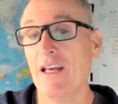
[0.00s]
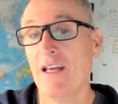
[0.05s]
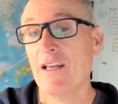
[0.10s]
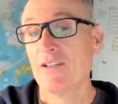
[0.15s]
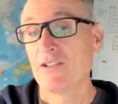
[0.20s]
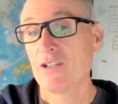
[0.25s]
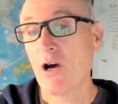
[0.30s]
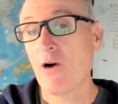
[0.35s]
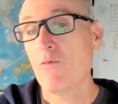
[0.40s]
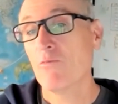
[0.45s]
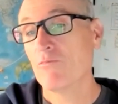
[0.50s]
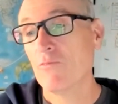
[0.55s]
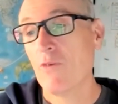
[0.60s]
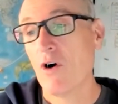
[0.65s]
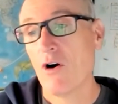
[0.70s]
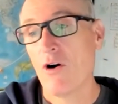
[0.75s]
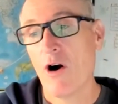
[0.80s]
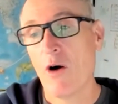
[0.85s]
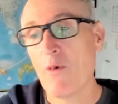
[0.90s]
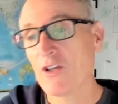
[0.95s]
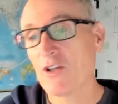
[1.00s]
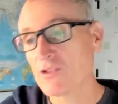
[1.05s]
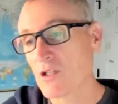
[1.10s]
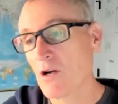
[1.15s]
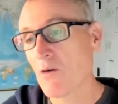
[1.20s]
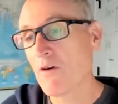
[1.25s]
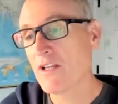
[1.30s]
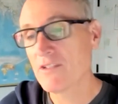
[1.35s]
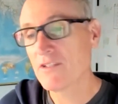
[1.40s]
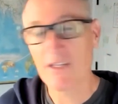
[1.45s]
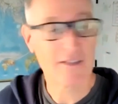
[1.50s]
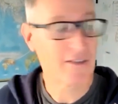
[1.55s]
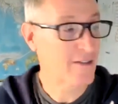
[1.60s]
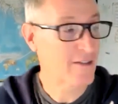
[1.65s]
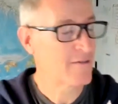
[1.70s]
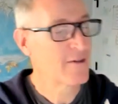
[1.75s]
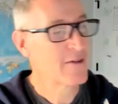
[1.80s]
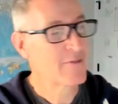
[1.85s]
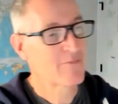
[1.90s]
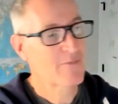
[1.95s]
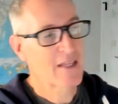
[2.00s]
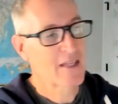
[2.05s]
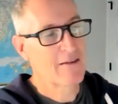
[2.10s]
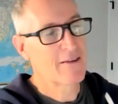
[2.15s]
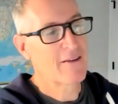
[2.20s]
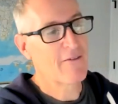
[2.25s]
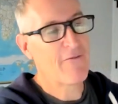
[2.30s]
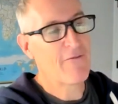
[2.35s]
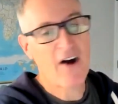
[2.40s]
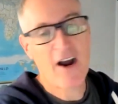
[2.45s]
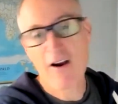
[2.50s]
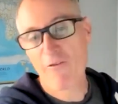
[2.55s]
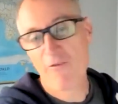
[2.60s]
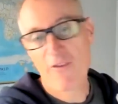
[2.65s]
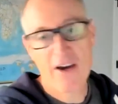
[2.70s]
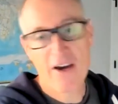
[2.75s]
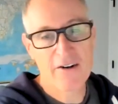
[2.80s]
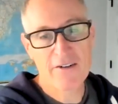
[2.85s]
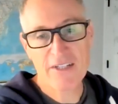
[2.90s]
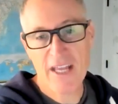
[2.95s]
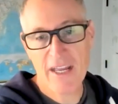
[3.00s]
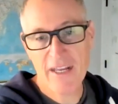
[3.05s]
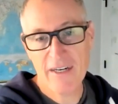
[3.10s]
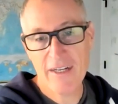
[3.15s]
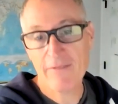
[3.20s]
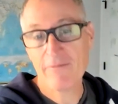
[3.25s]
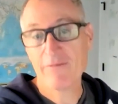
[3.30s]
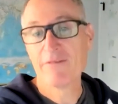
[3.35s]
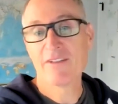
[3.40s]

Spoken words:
So almost always it's the firefighters hate it.